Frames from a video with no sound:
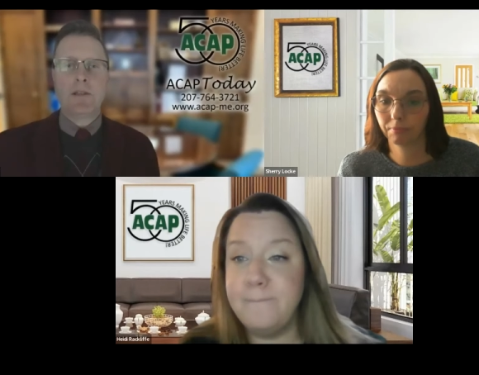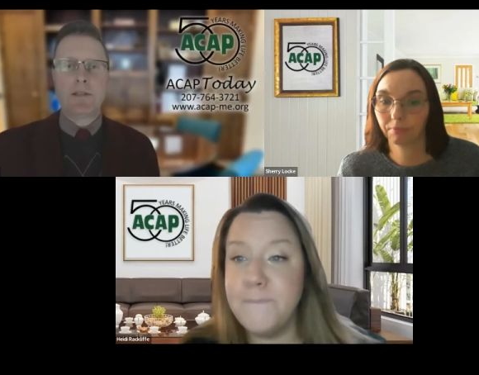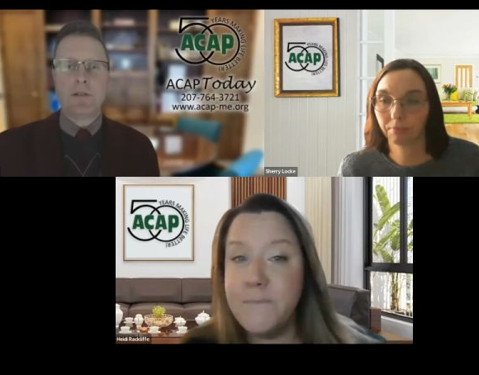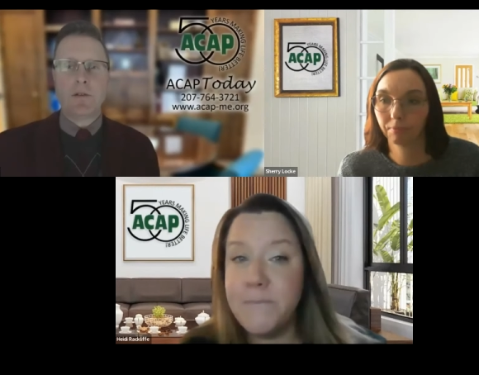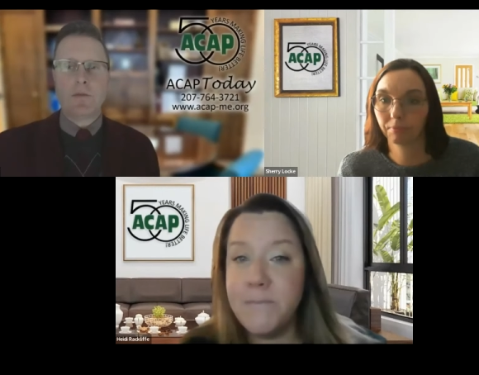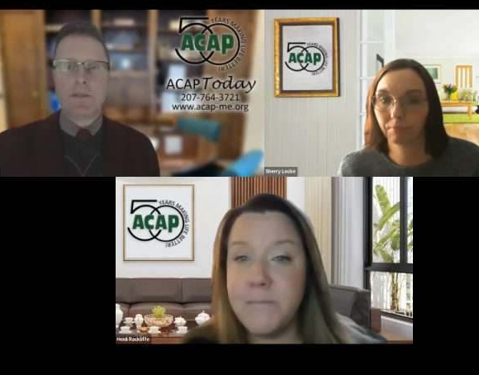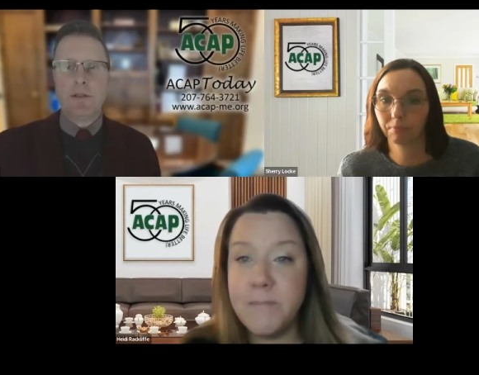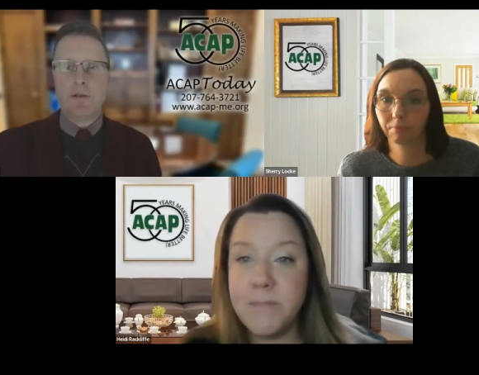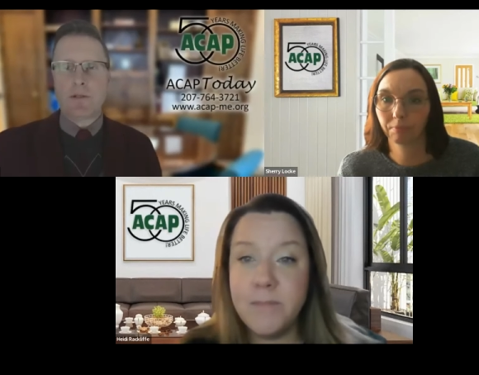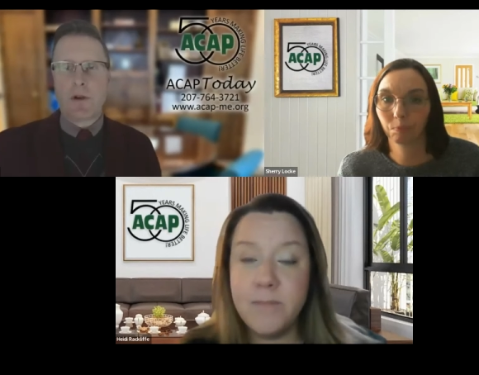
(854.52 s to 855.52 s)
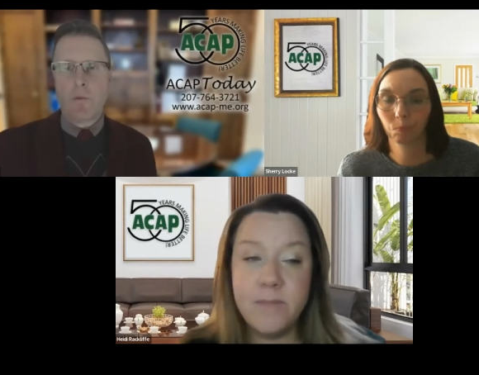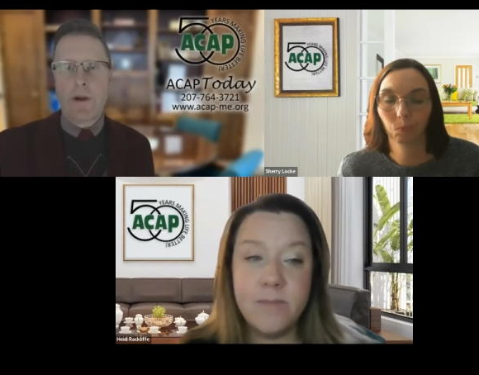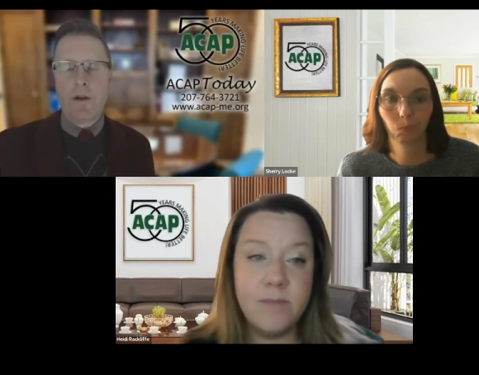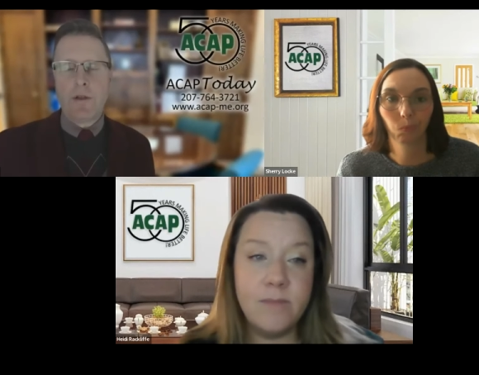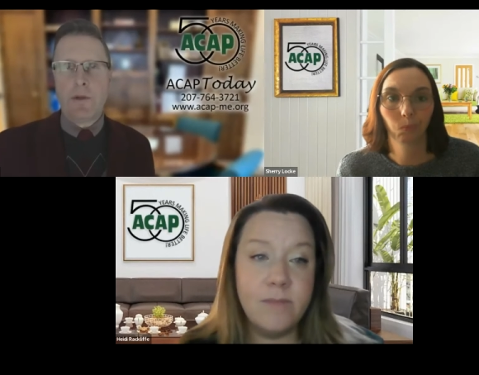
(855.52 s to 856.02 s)
Speaker 1: just so seniors are
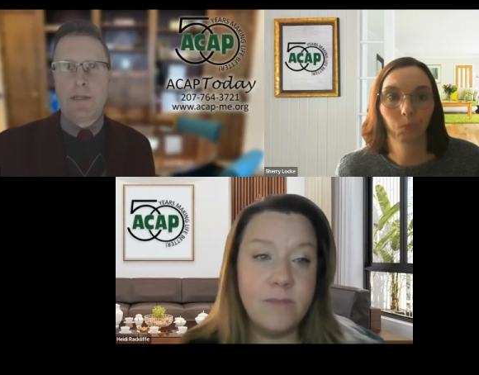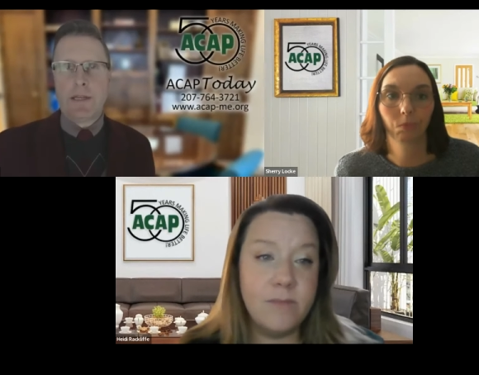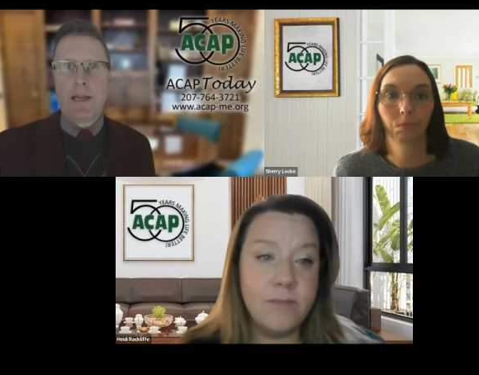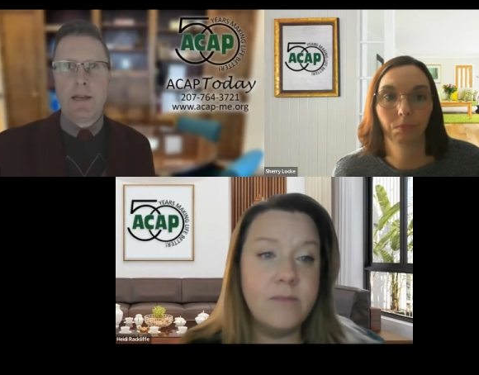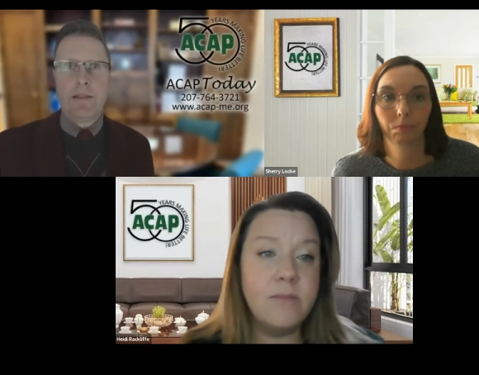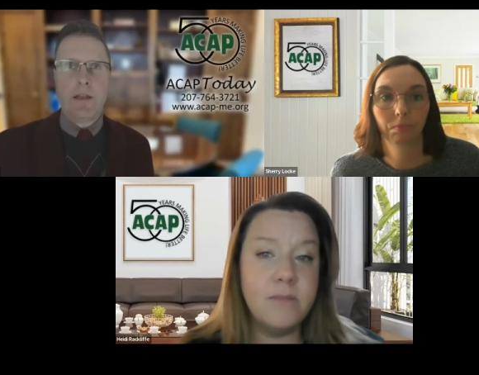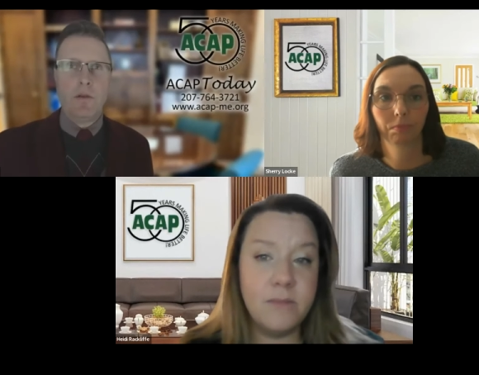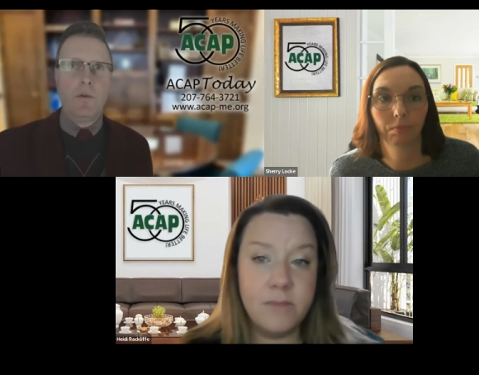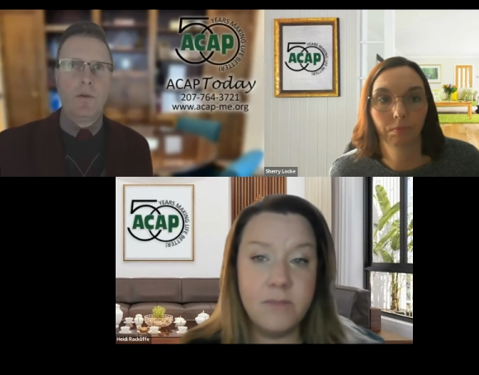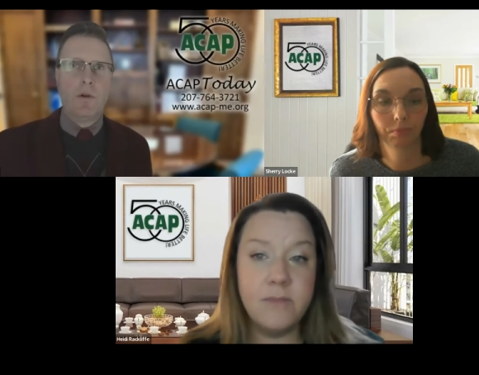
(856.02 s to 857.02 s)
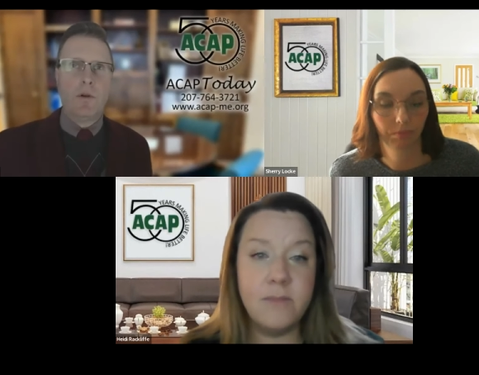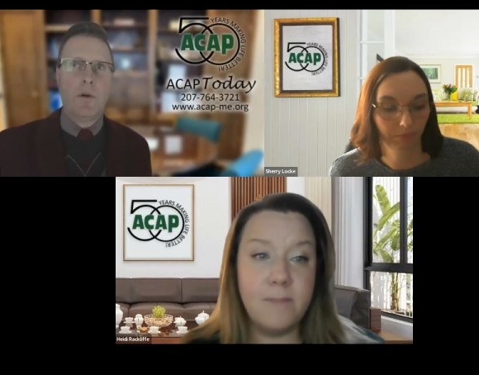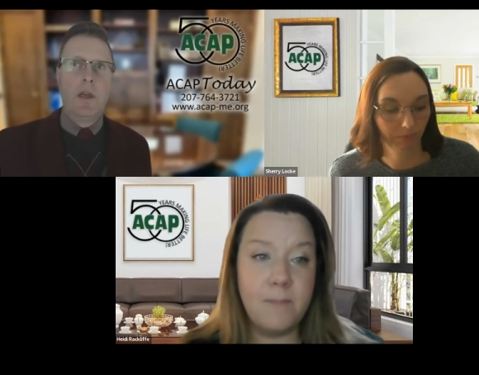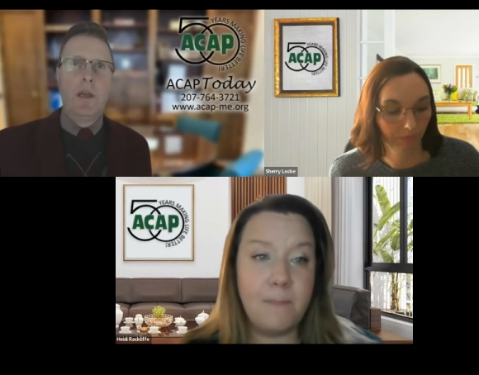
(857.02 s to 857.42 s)
aware, you indicated that you you know